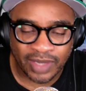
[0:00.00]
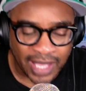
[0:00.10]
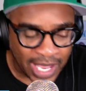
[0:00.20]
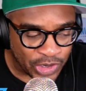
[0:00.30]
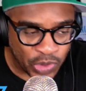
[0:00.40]

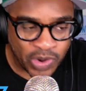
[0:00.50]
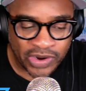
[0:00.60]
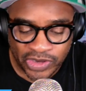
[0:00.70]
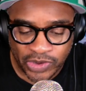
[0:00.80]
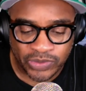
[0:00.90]
I know our
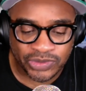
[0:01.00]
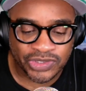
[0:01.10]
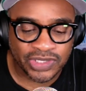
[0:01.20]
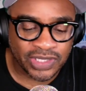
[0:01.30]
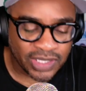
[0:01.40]

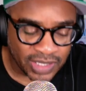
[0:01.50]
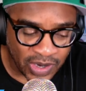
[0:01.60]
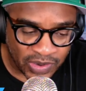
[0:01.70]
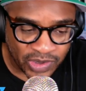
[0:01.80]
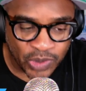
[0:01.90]
coach
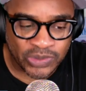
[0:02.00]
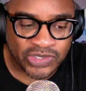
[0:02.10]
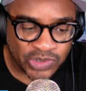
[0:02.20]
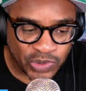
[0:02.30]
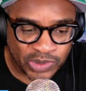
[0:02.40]
our coach
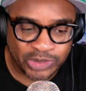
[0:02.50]
is going